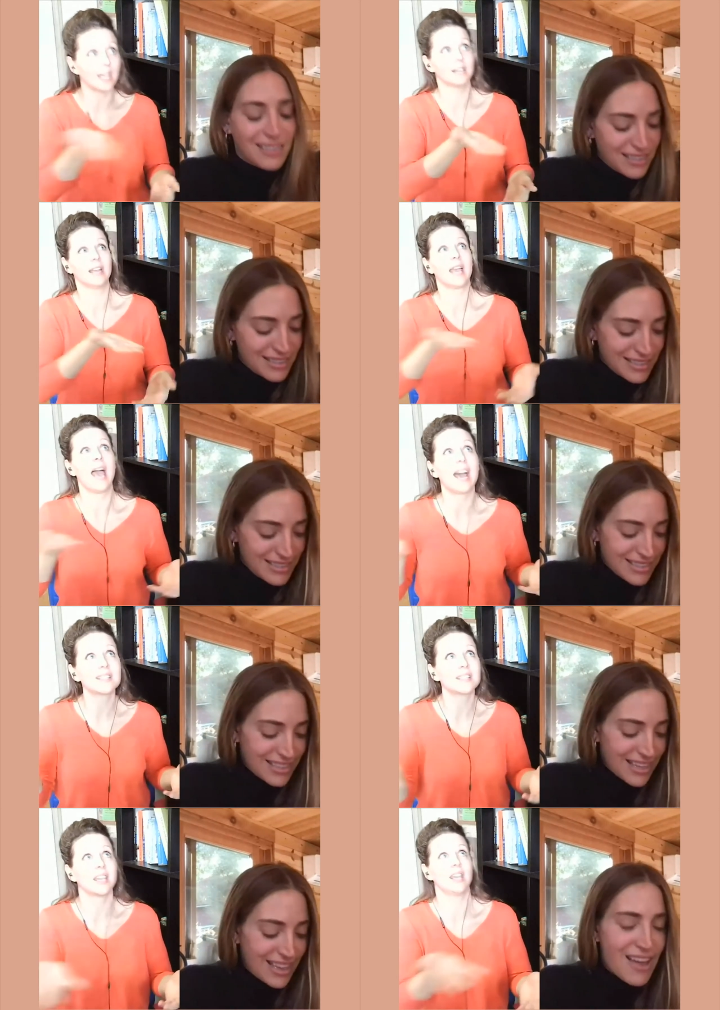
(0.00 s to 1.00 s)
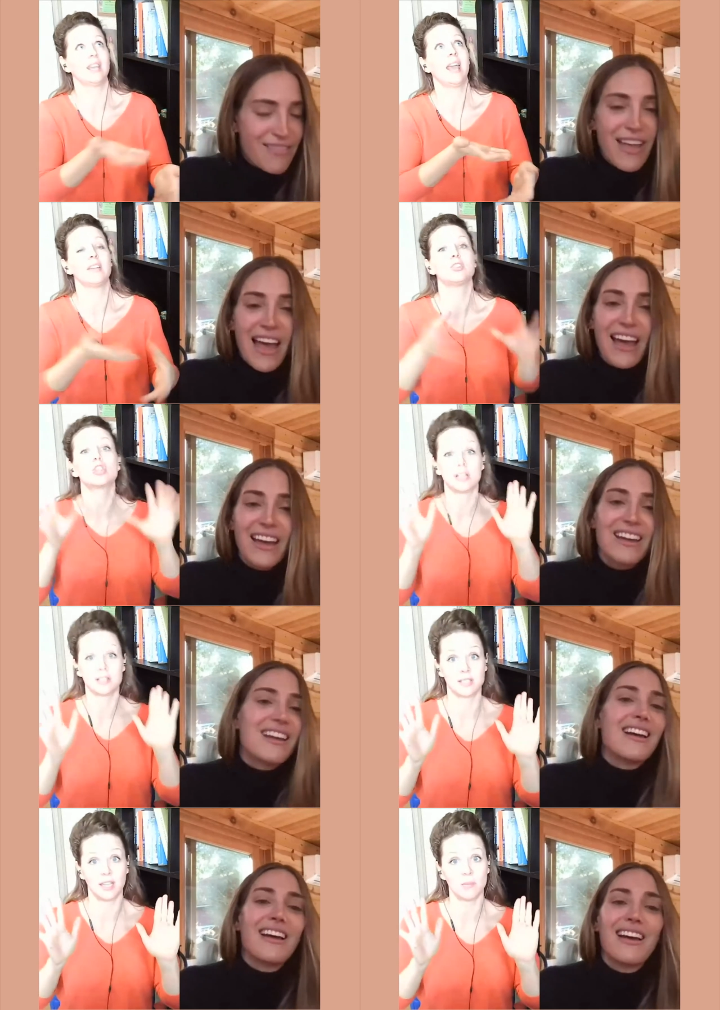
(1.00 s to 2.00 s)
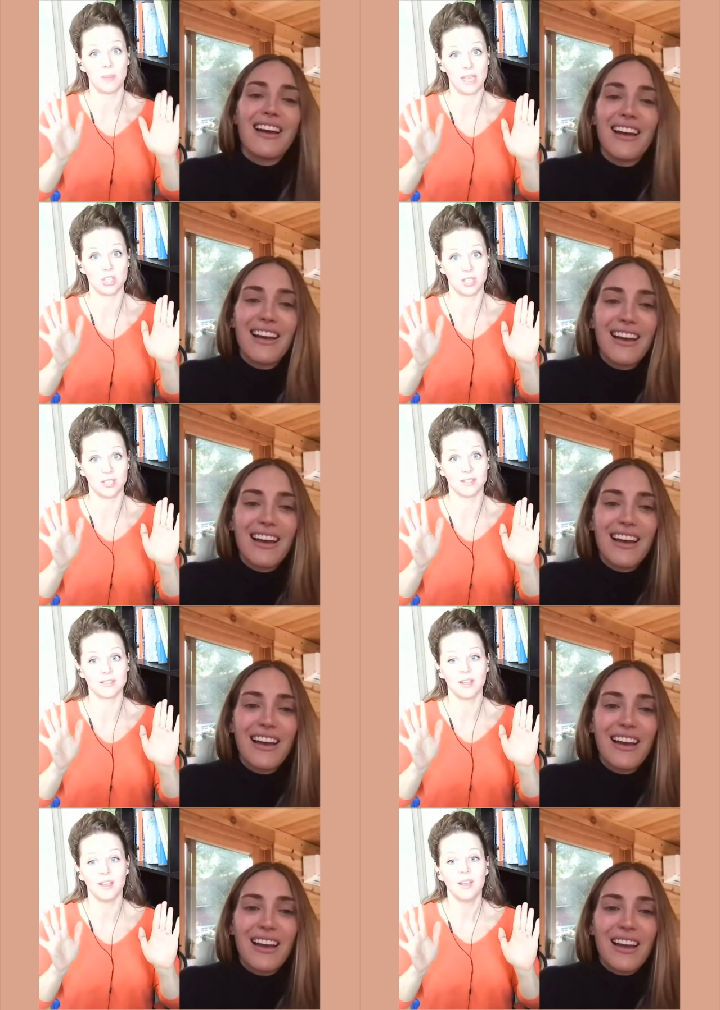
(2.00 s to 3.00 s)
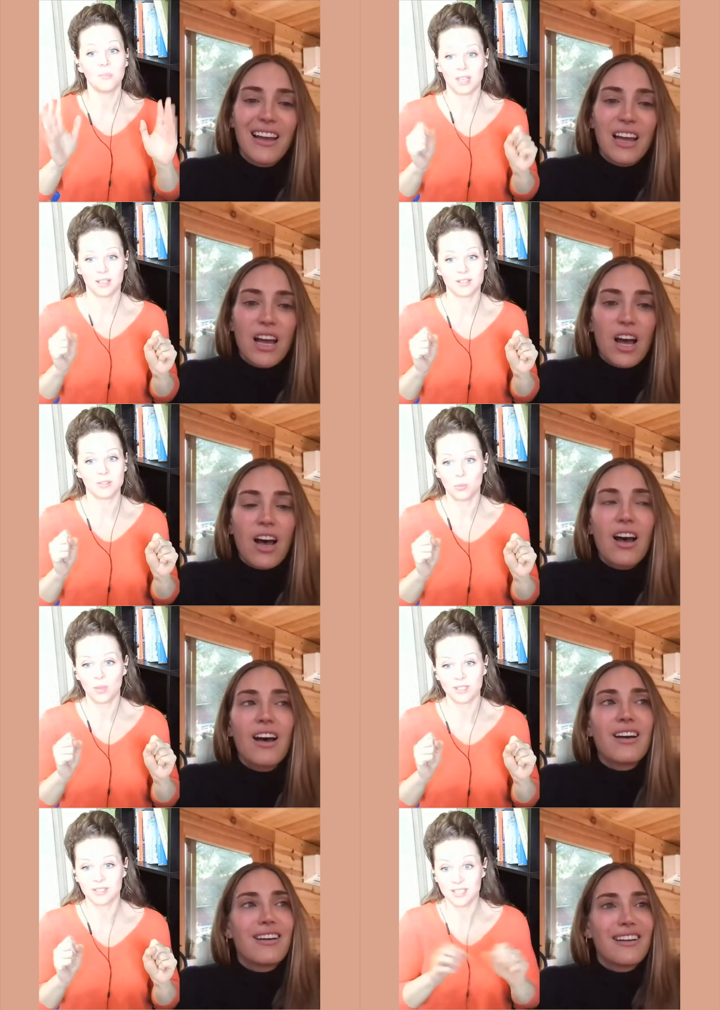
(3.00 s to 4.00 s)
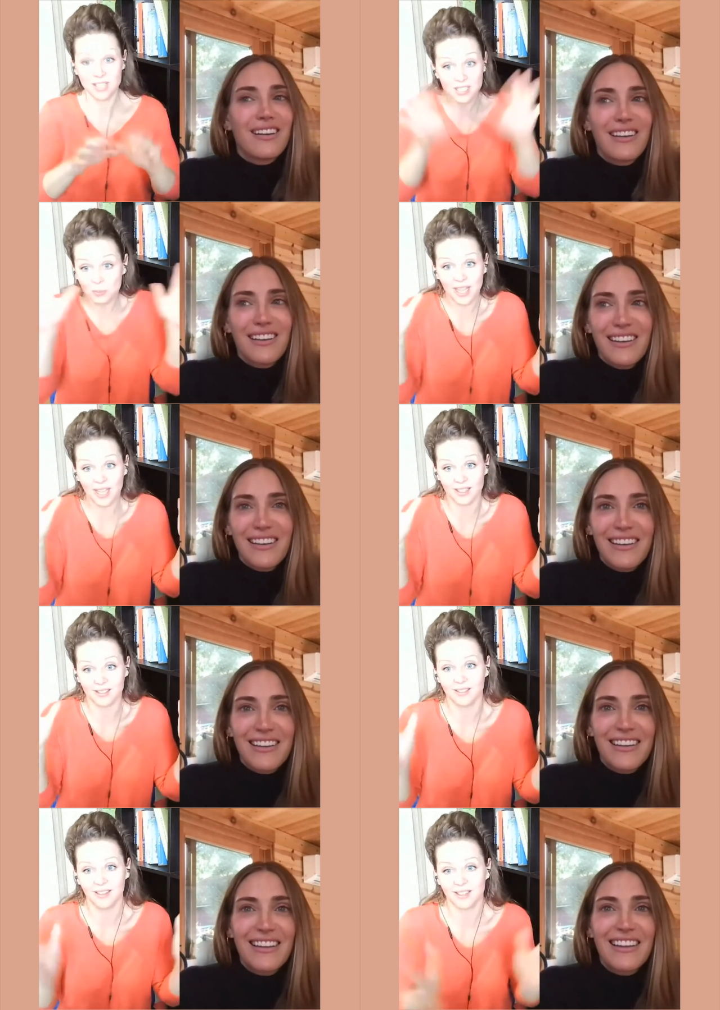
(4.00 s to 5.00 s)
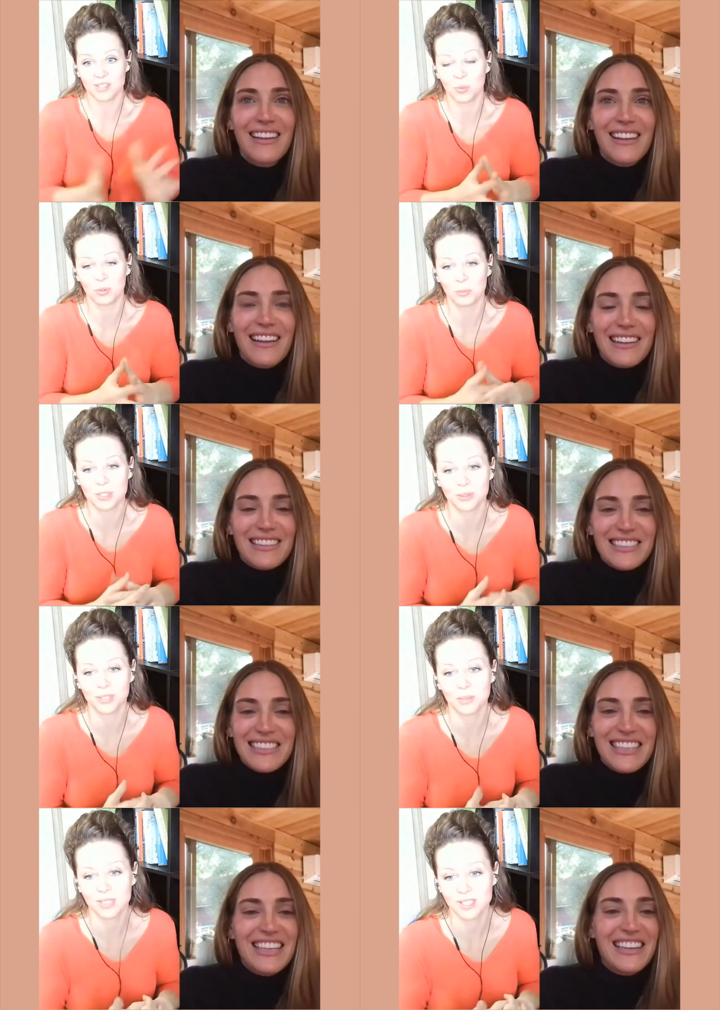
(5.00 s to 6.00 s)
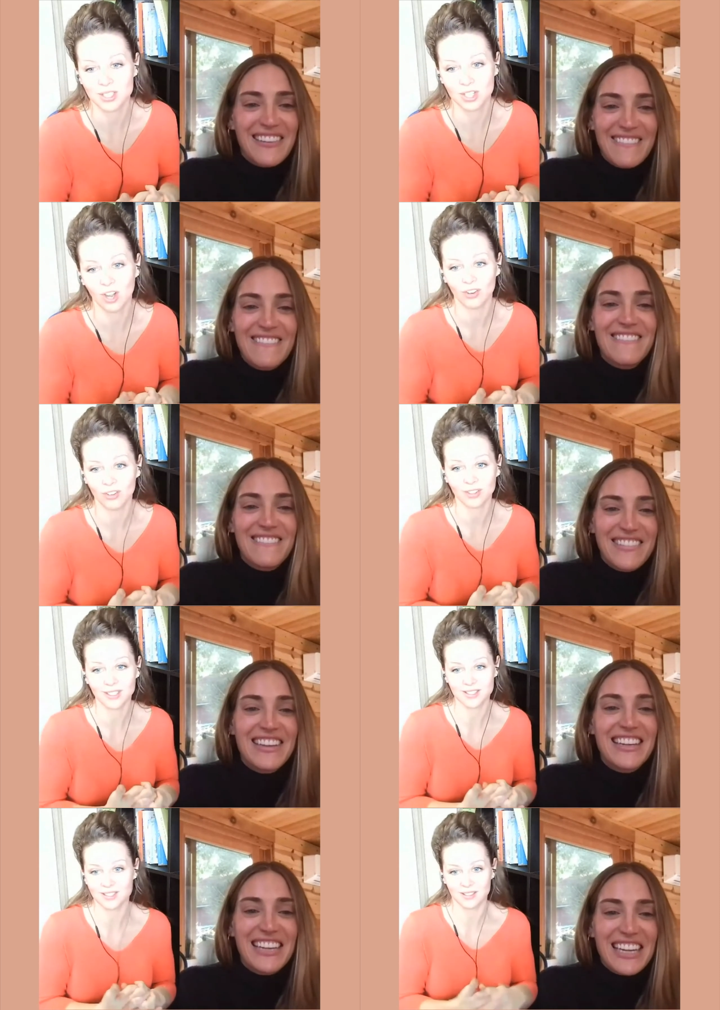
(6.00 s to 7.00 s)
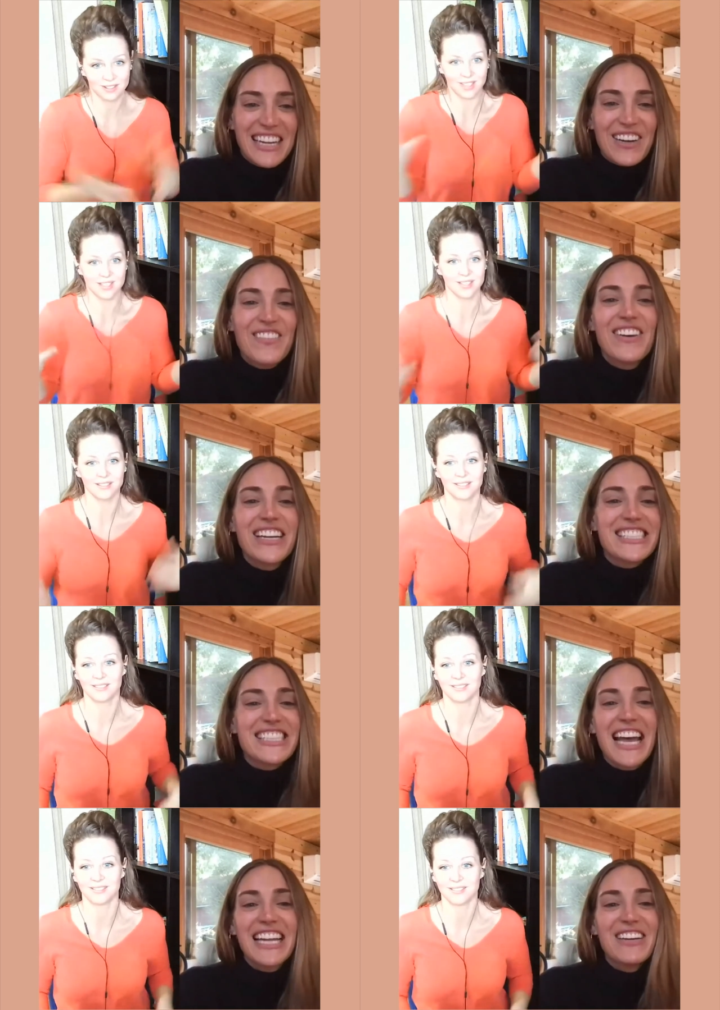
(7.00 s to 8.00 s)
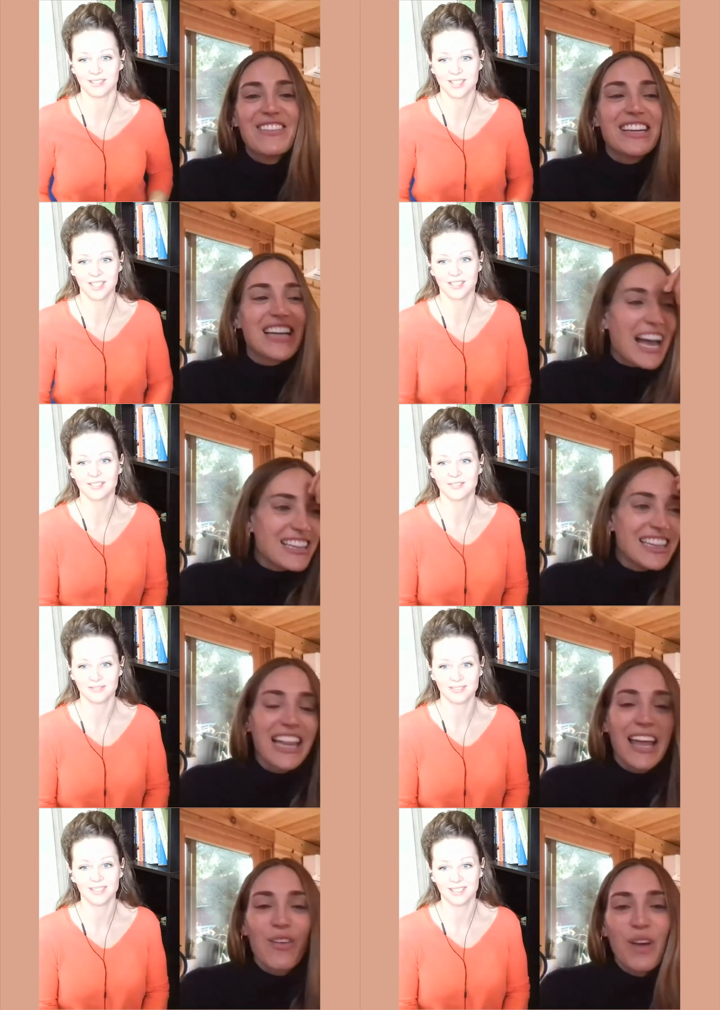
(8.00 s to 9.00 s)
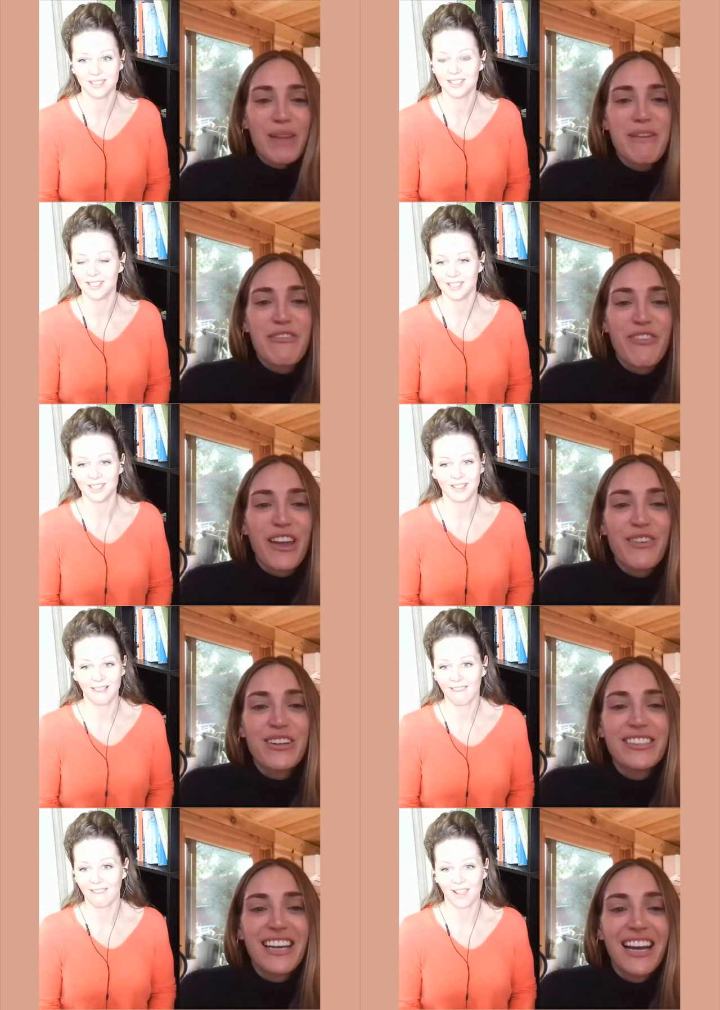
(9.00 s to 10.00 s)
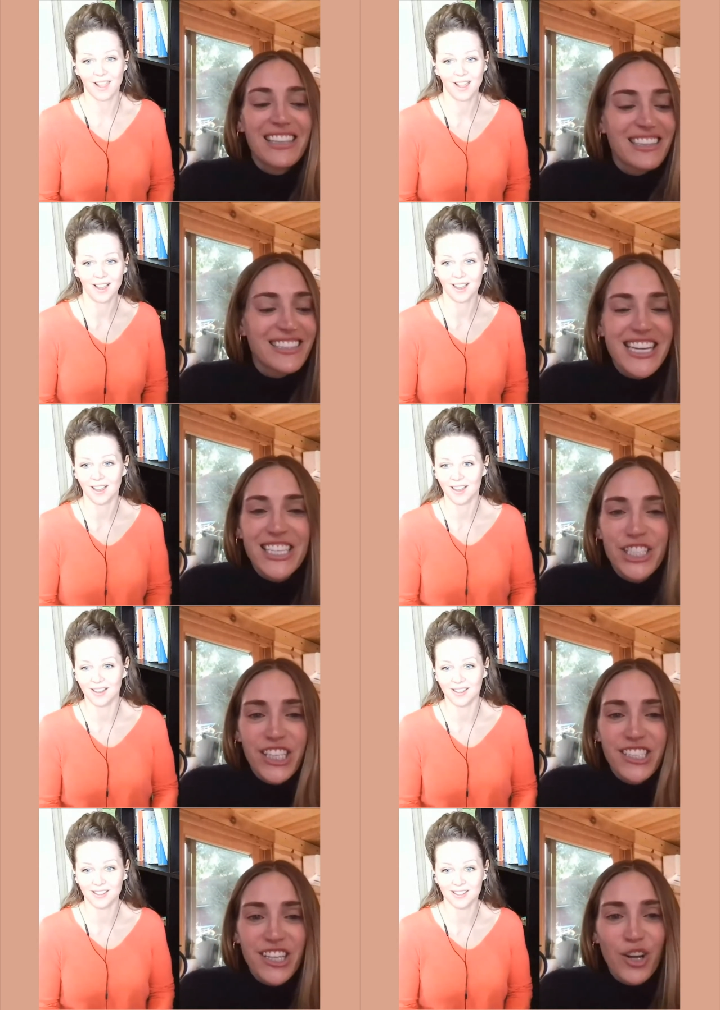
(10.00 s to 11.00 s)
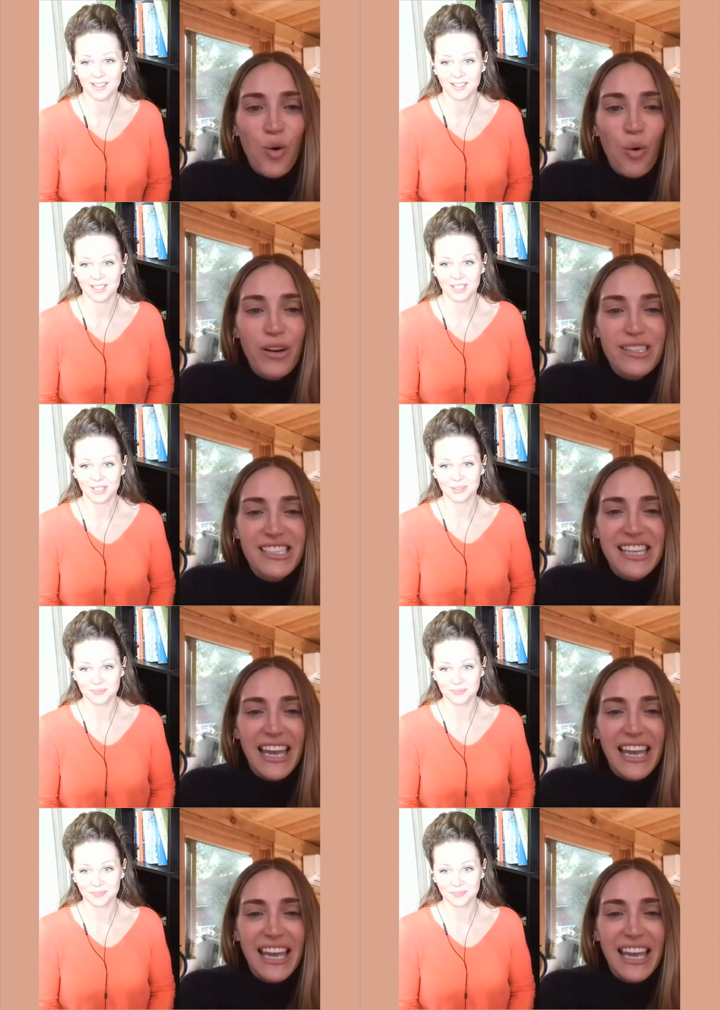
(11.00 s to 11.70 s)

Speaker 1: like asking and yeah. trusting and patience because it's it's his plan and so we will be told all we need
Speaker 2: to know that's that's it what is that what i like one of my favorite uh, teachings of the course is